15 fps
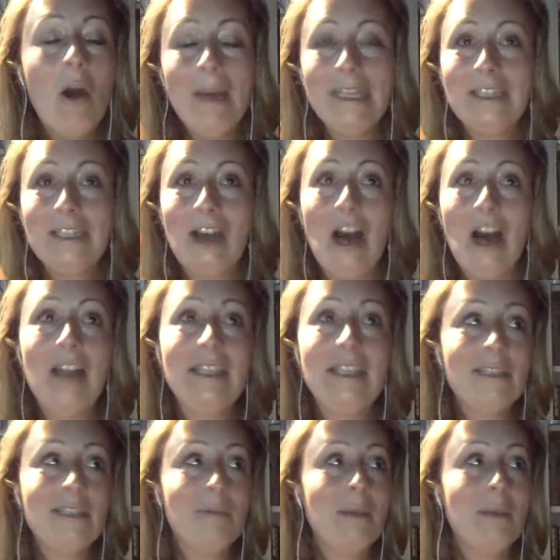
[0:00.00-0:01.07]
God,
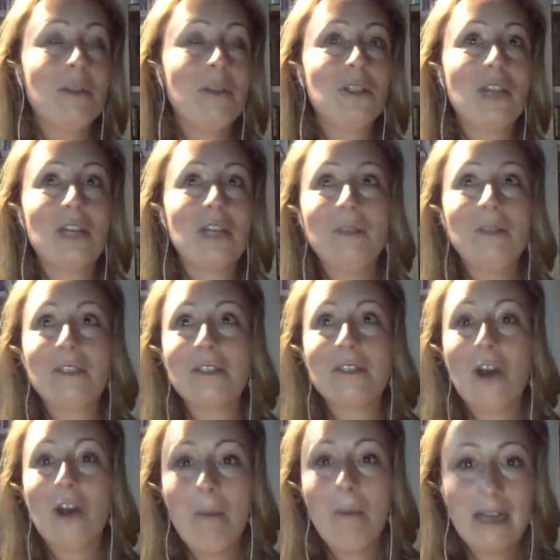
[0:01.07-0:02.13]
these people judge me so
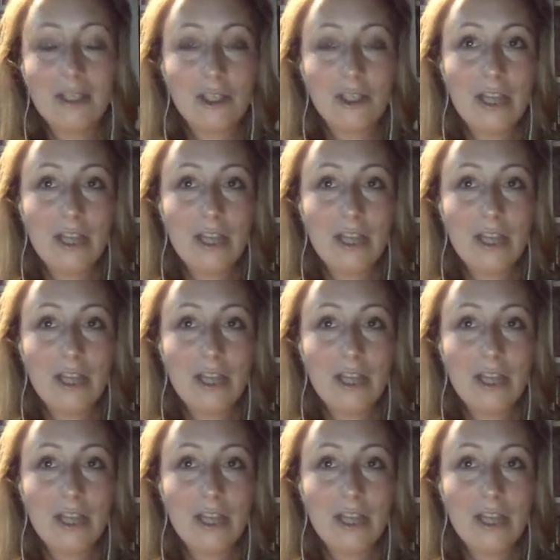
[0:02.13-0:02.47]
much.